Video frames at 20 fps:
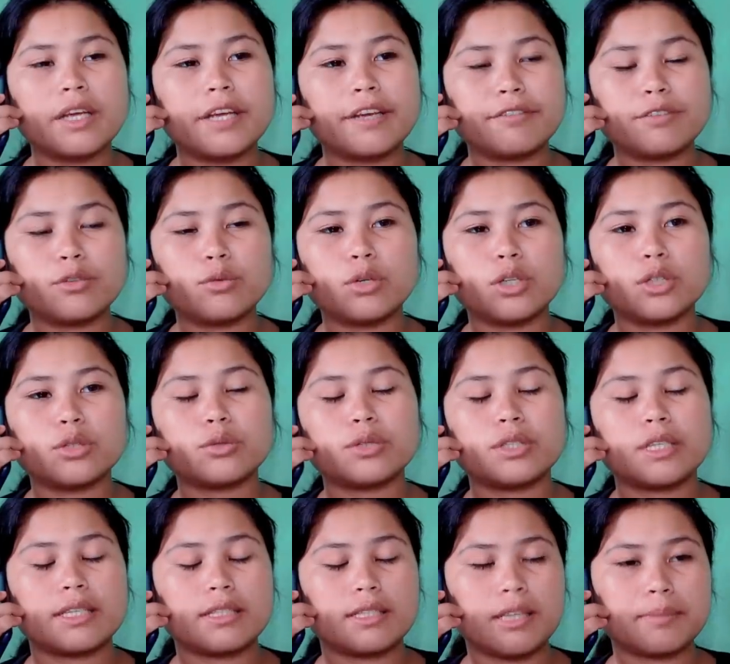If you want to
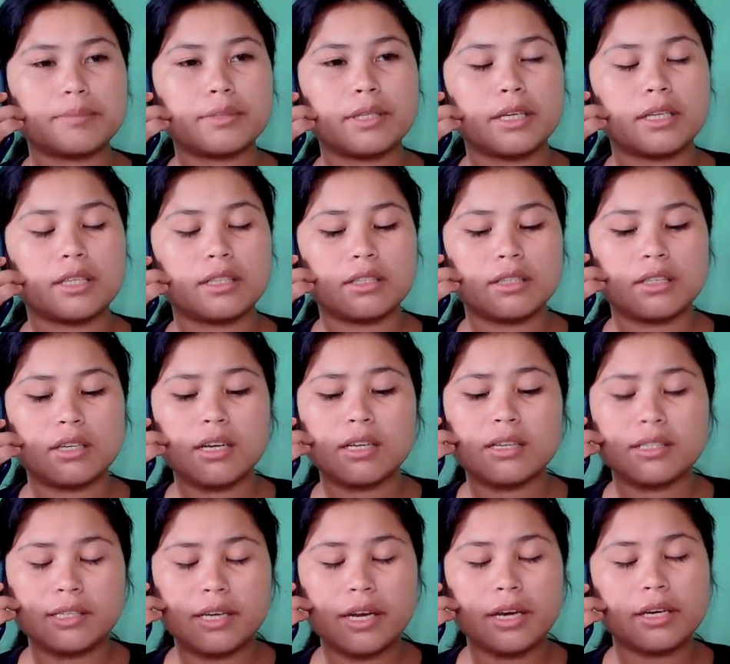say something,
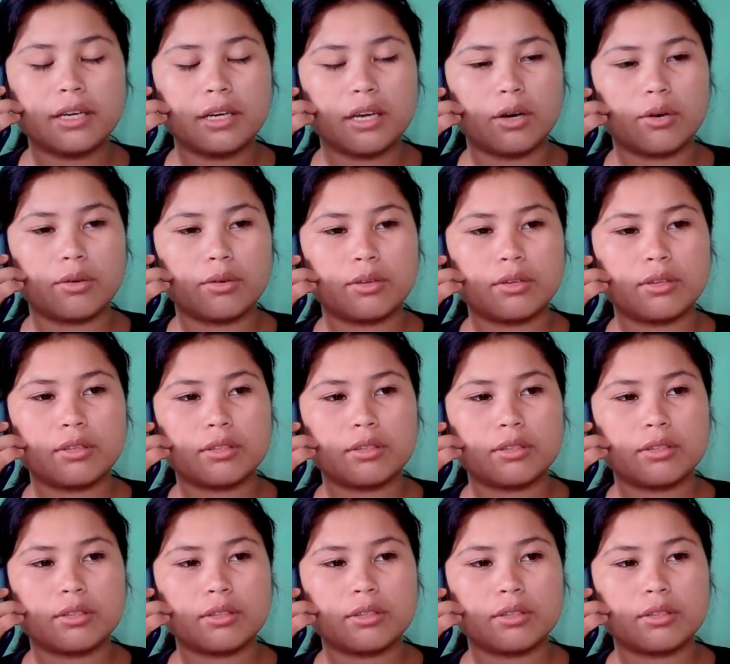say it now,